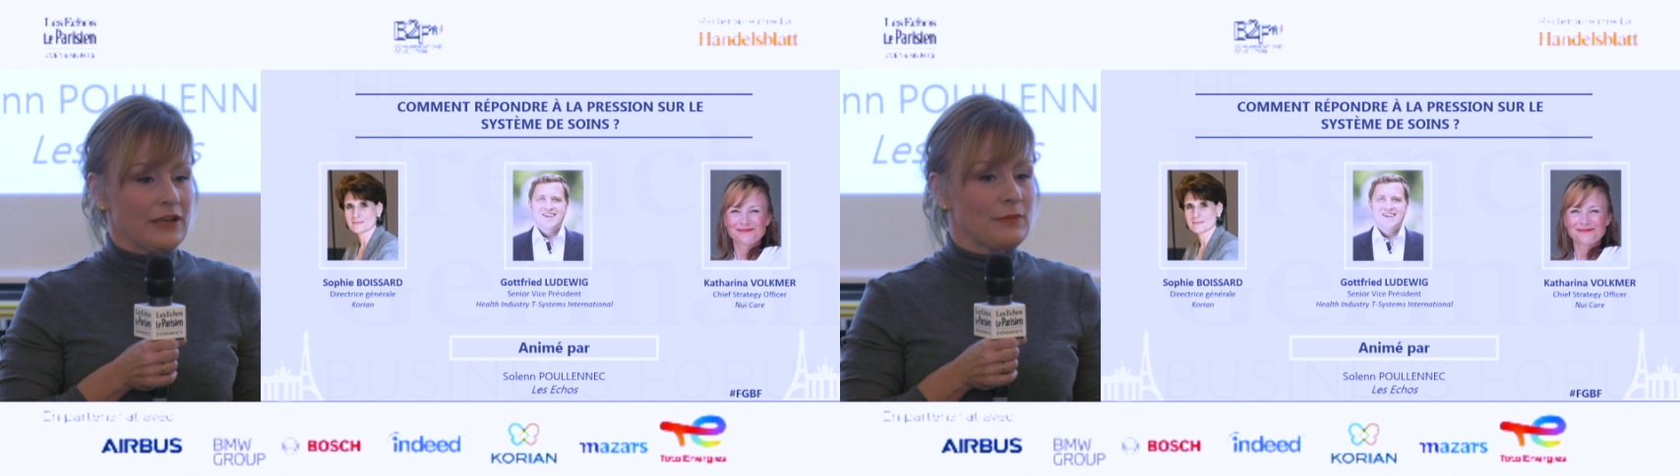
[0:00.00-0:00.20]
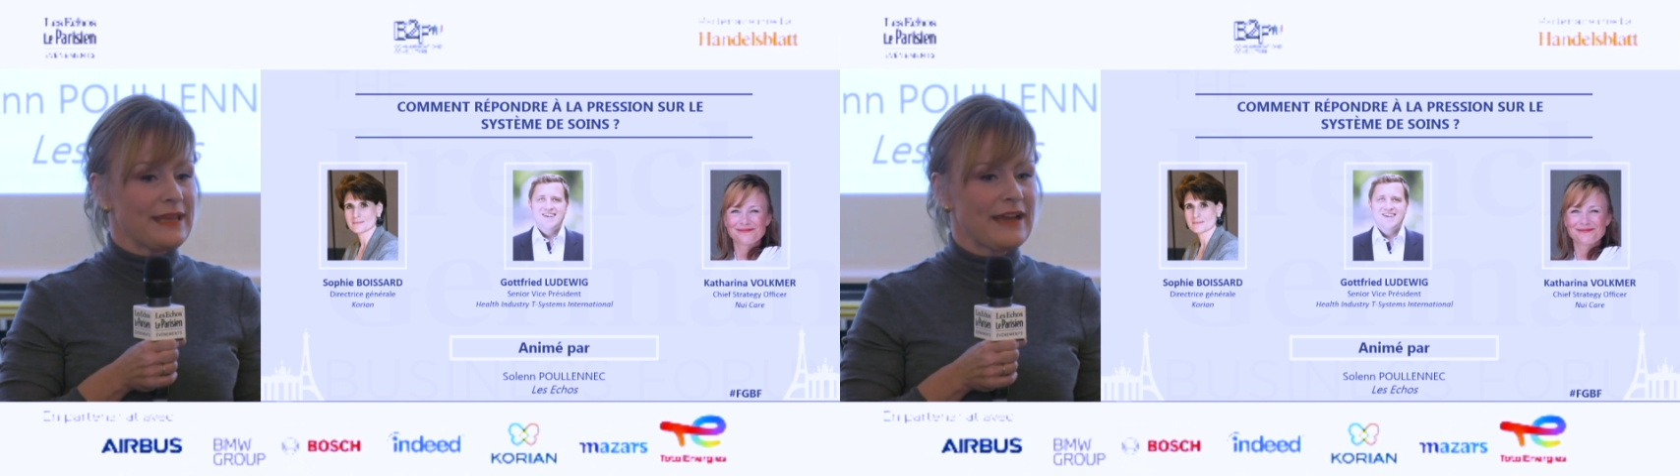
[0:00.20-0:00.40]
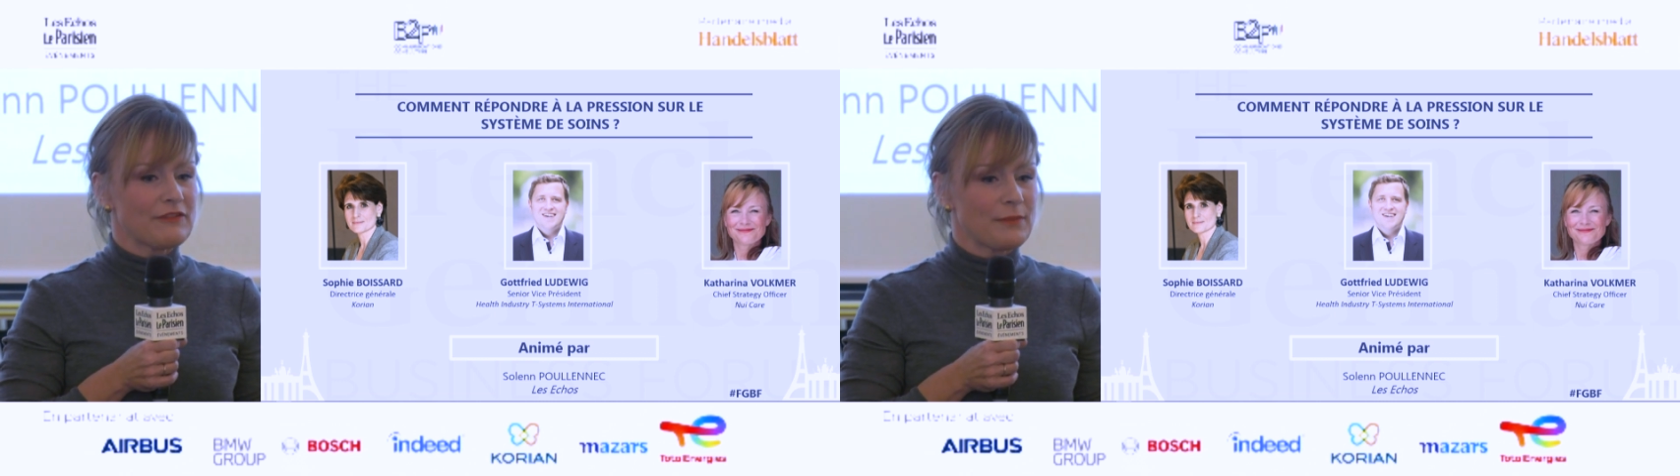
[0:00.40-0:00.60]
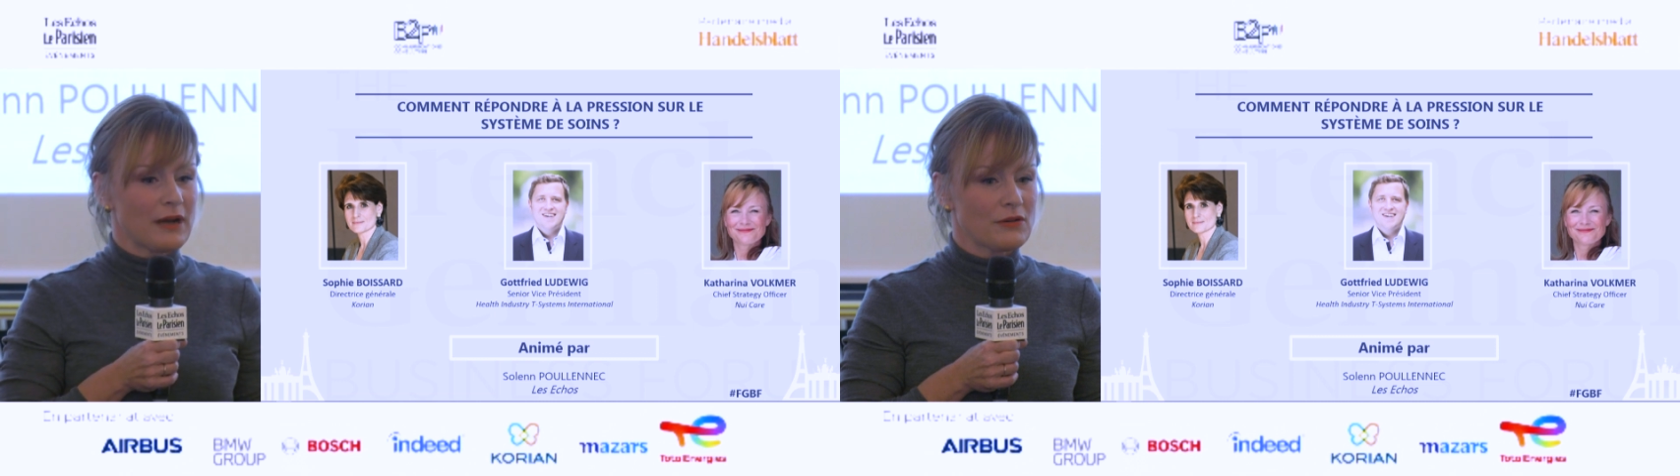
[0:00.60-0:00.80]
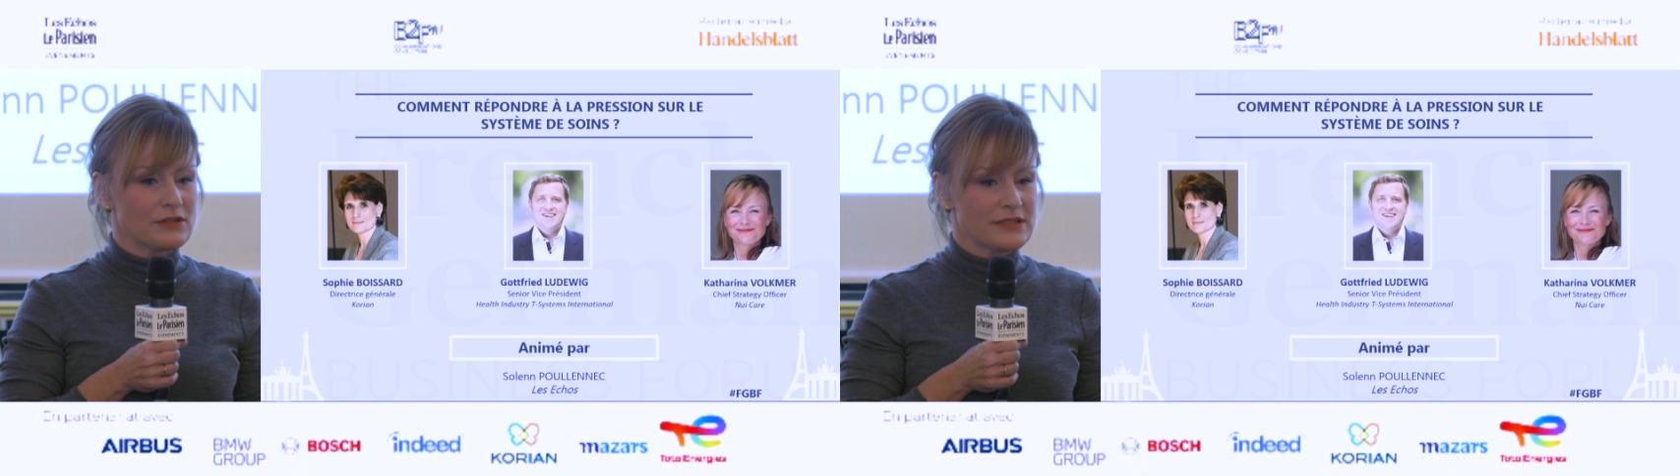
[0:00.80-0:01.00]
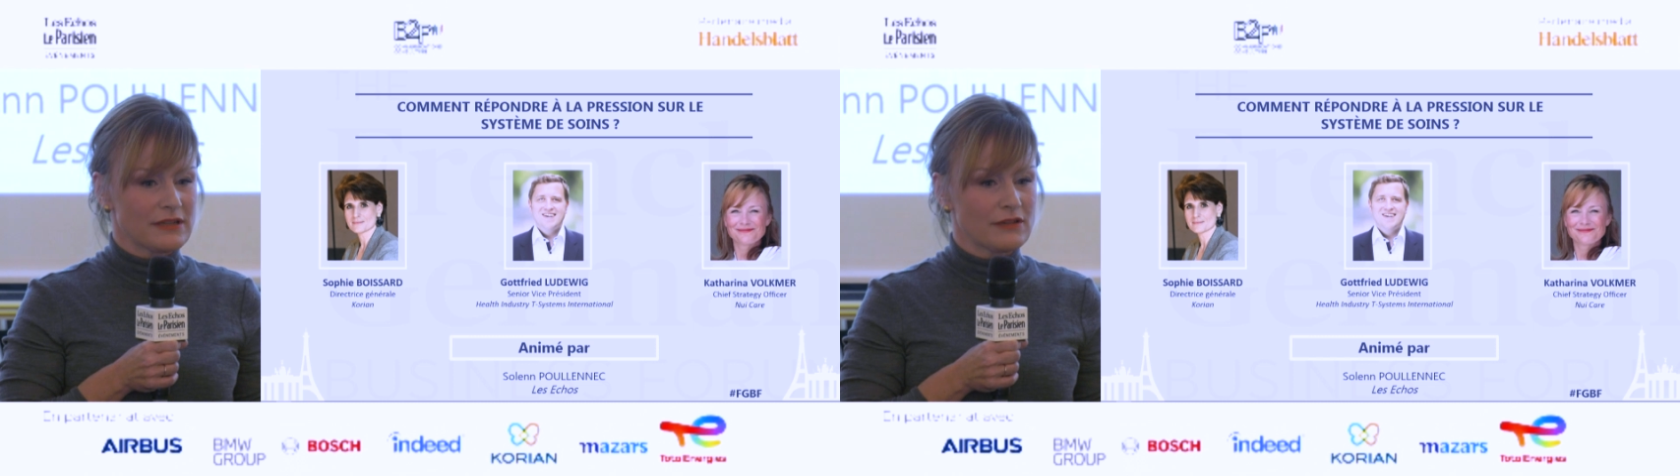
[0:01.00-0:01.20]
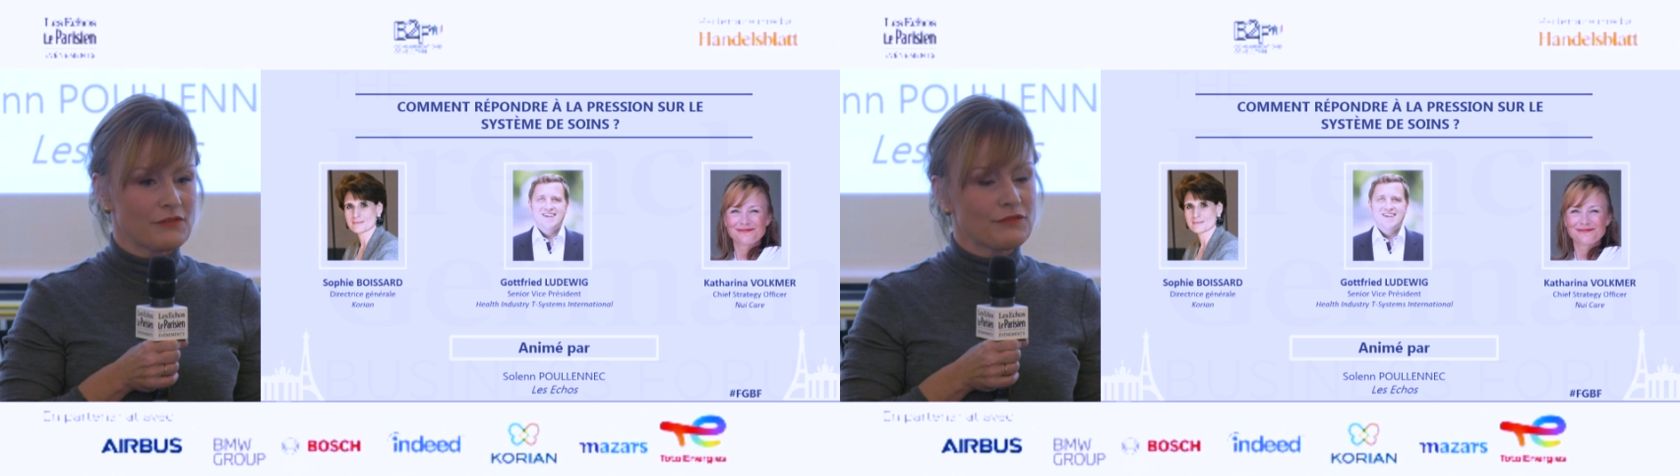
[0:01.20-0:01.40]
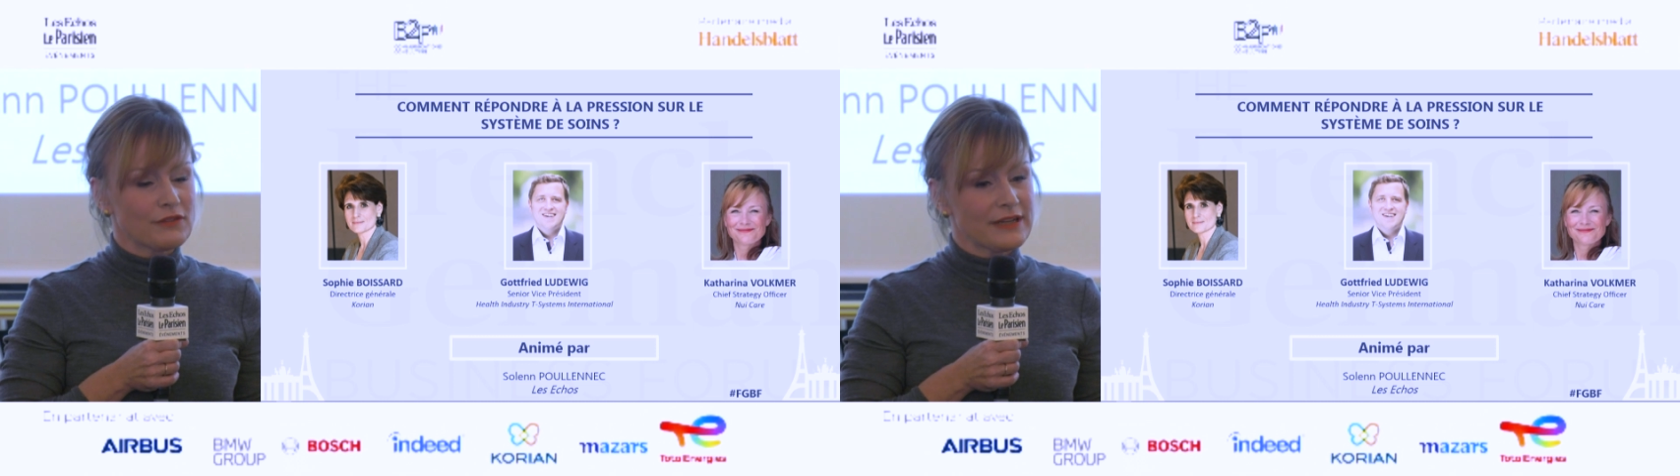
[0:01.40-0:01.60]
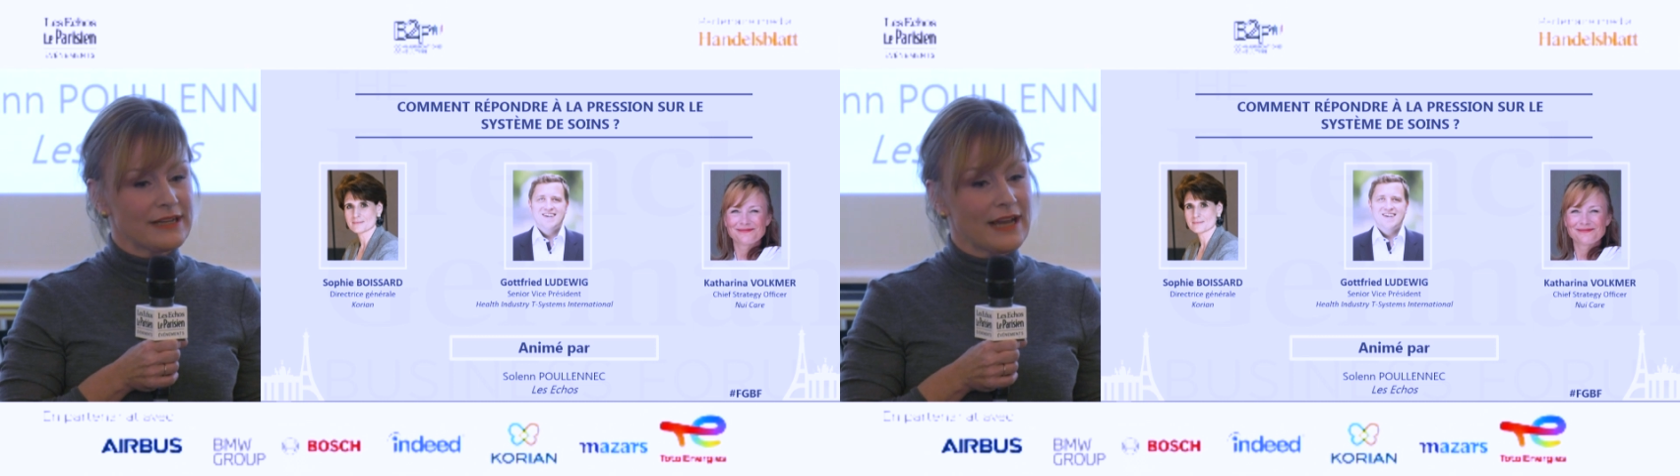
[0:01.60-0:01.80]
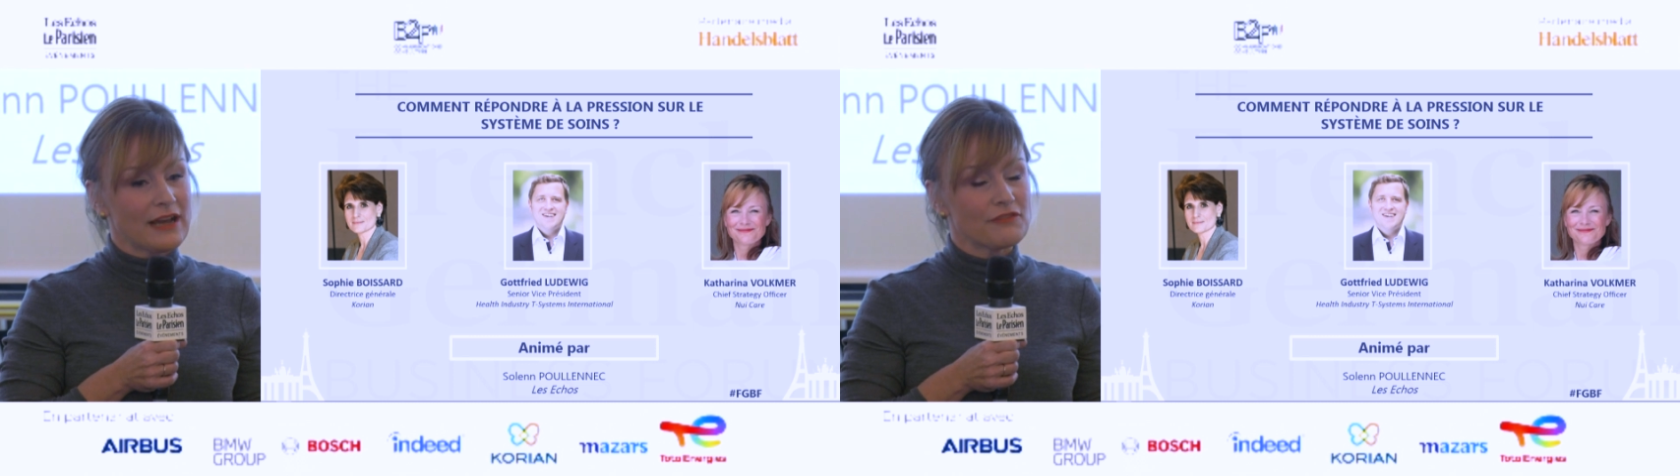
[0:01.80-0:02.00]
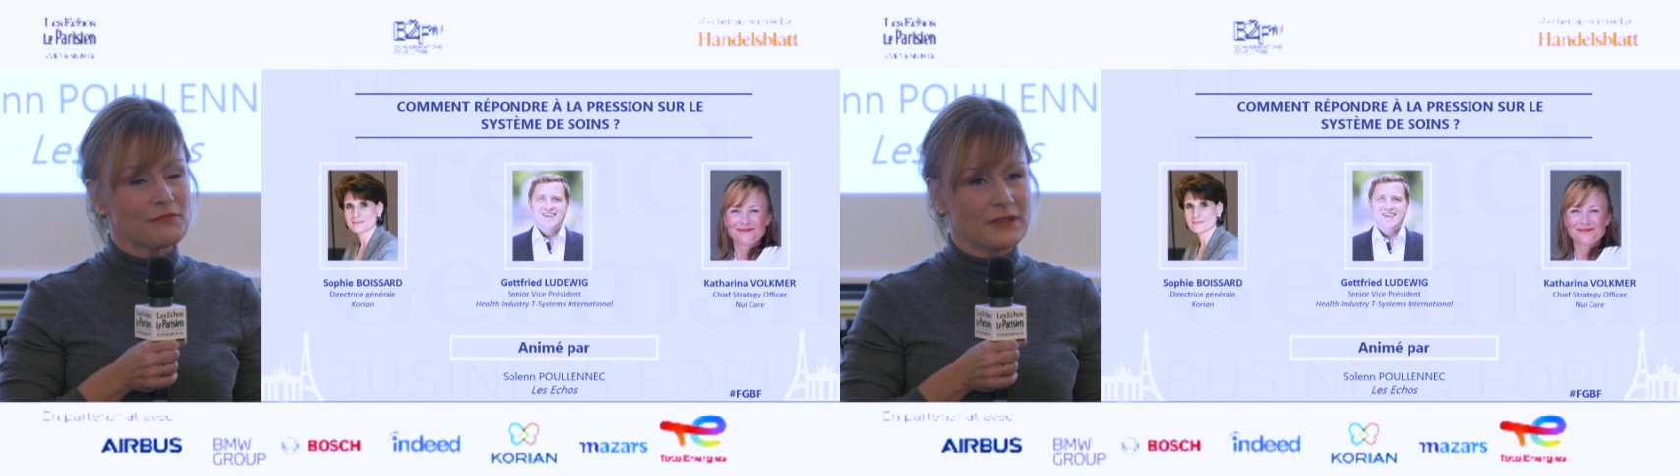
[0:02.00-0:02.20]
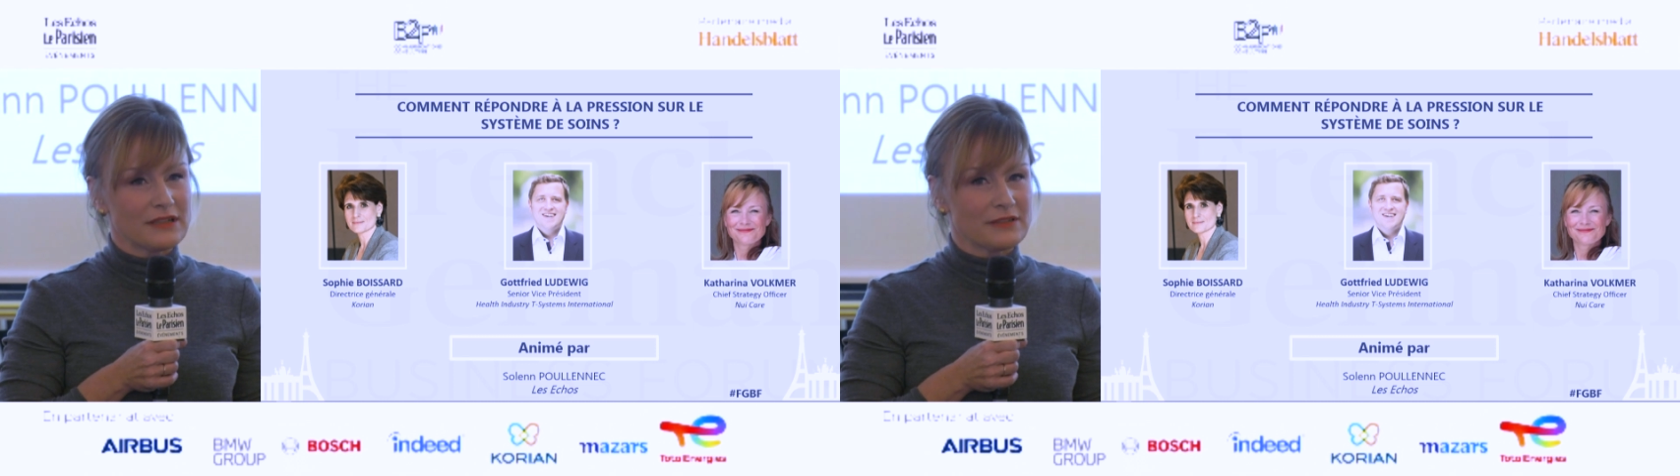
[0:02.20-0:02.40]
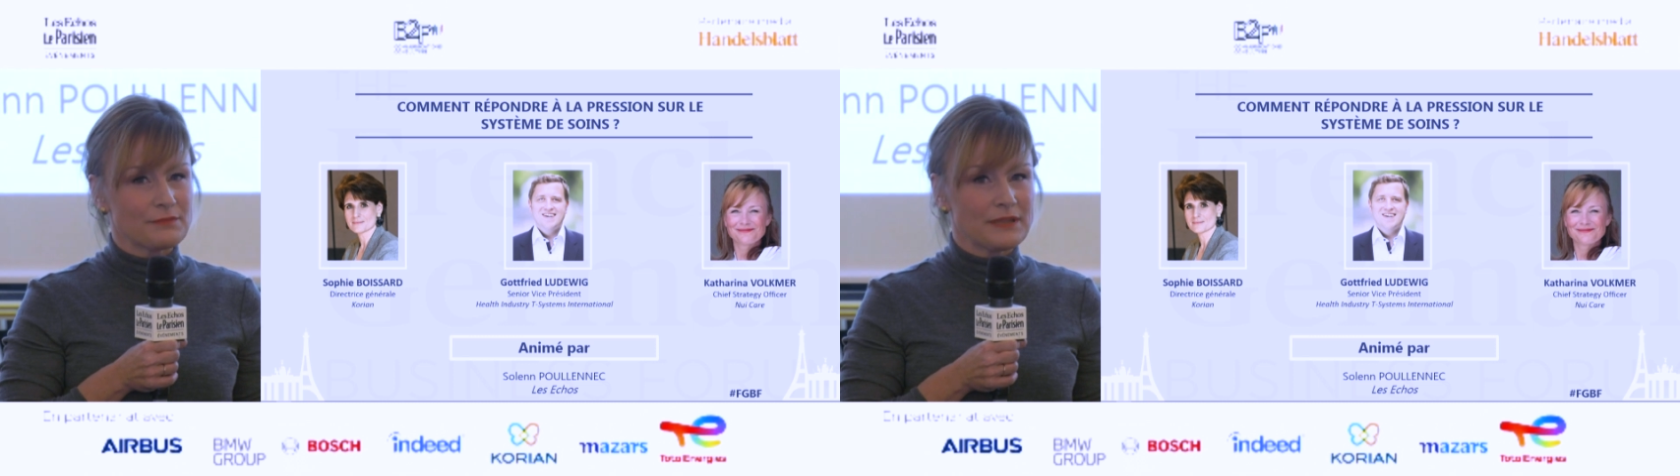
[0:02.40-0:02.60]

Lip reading: we have about 4.5 million